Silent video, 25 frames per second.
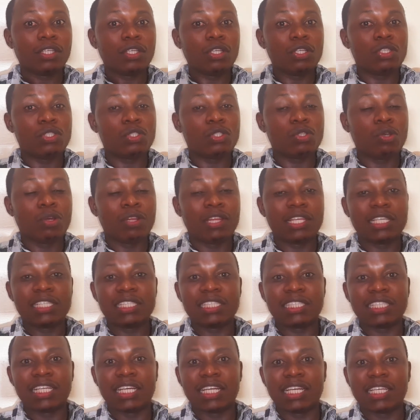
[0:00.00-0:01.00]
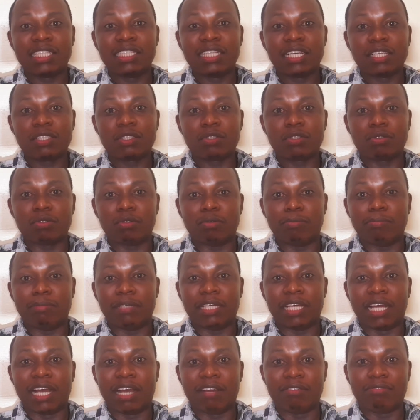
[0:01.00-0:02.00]
So these teenagers could be
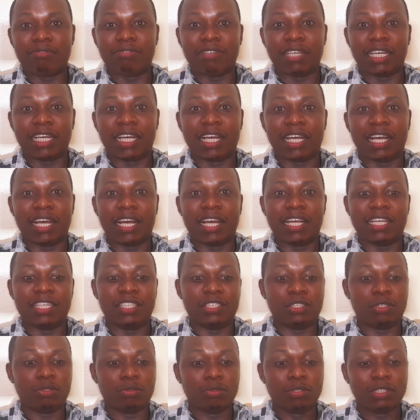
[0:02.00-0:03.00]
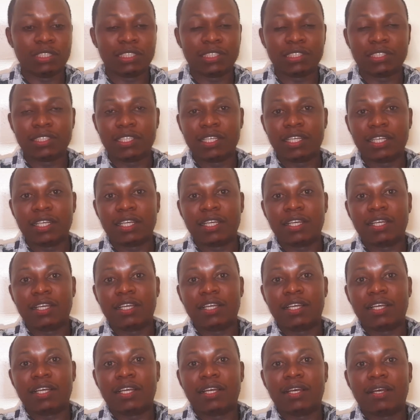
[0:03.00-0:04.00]
having issues,
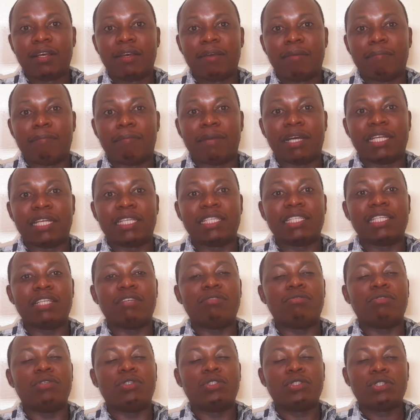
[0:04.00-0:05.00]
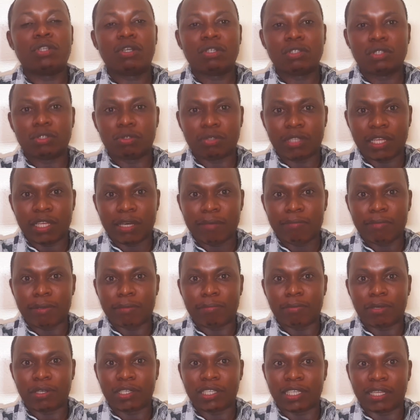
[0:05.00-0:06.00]
but if you talk to them
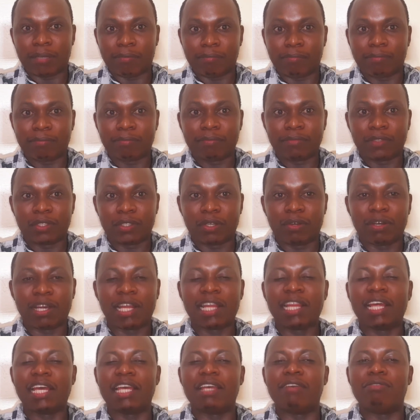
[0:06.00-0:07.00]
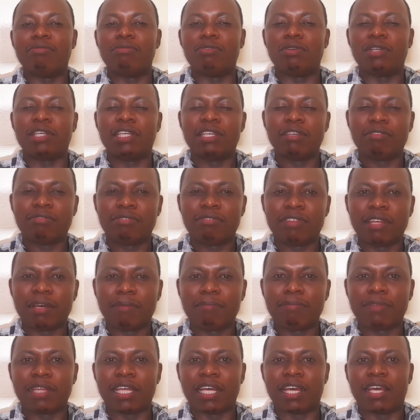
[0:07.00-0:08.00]
about them, or rather, if you give
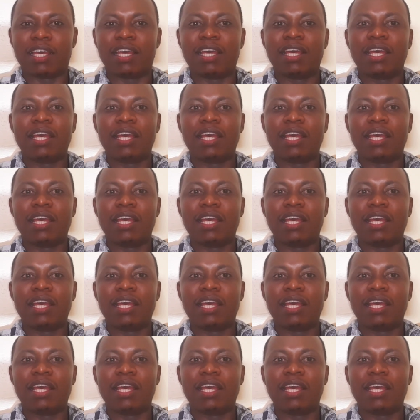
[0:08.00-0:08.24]
them the